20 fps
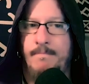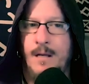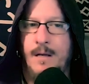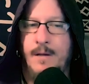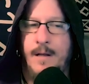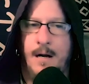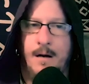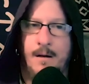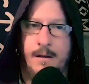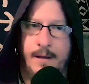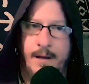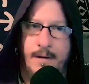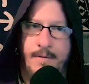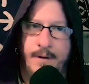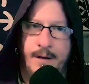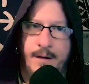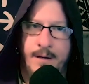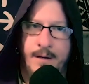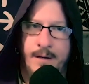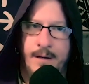that are
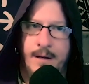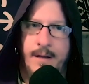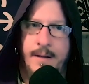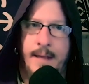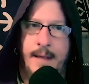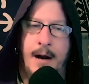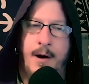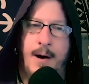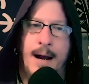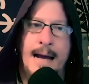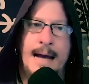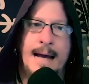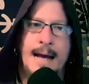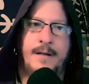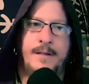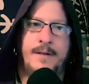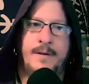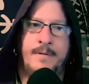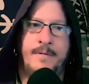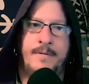living, that are
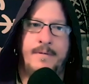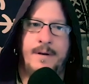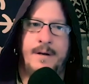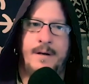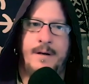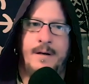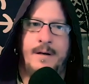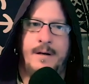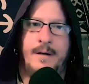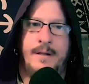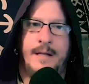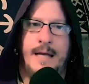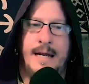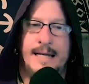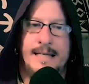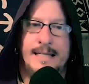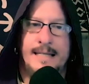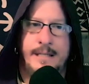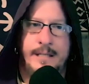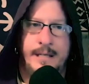active, that
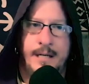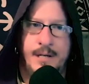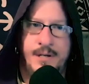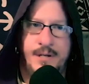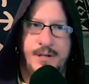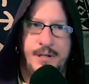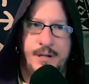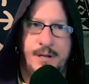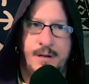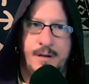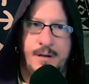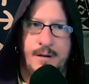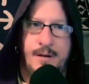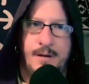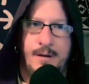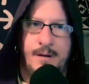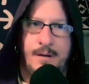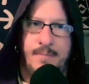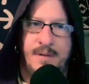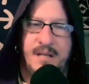exist,
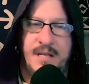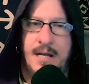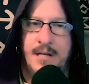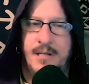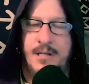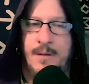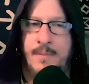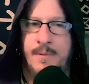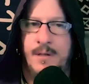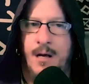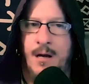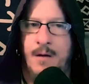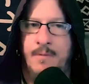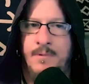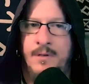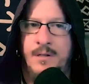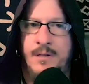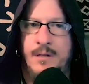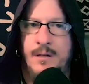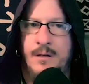but that
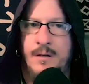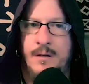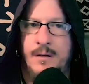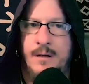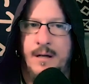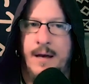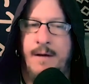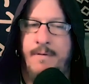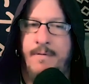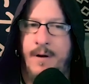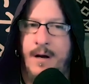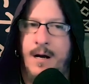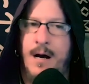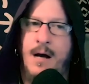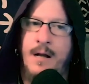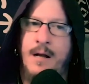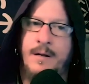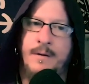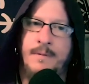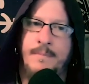sometimes get
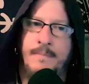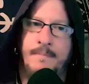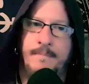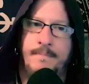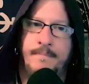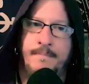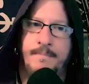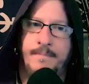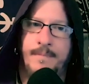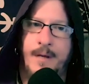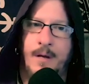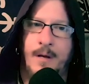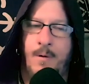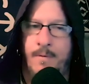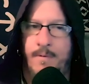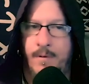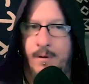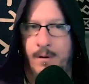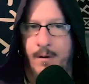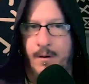forgotten and
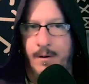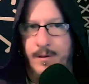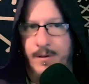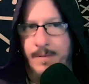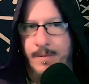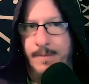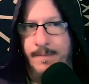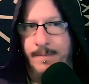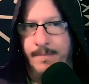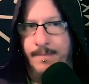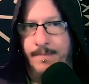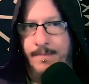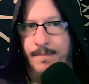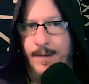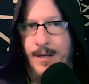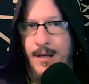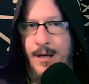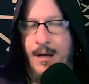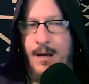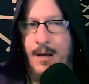overlooked.
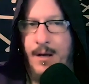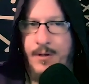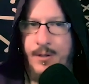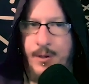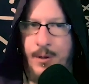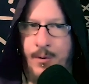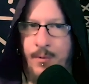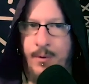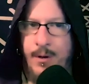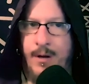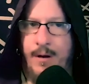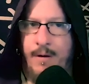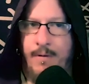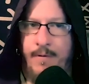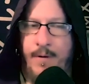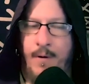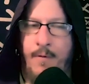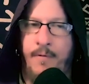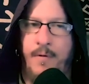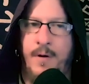So
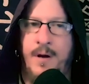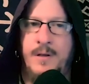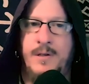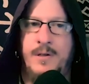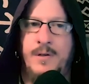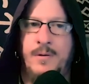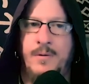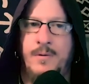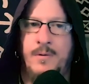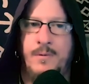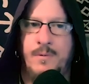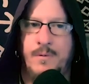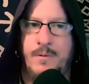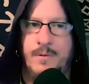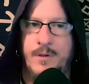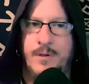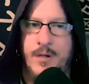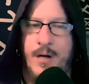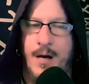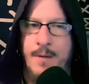feel free to
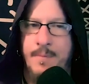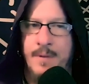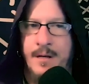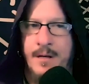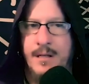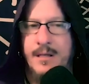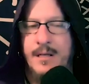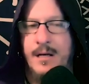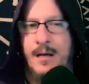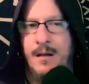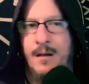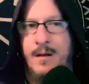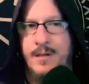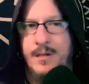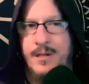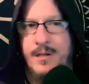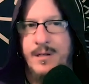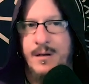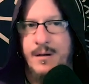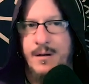chime in and tell
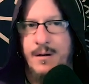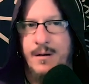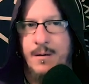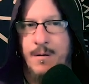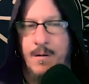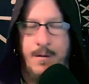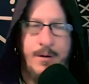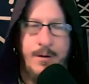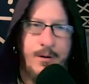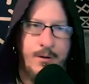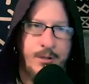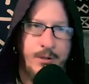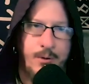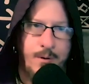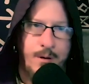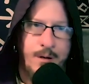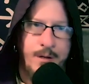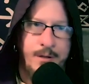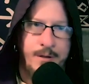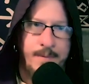us all your
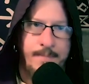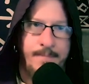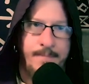stories.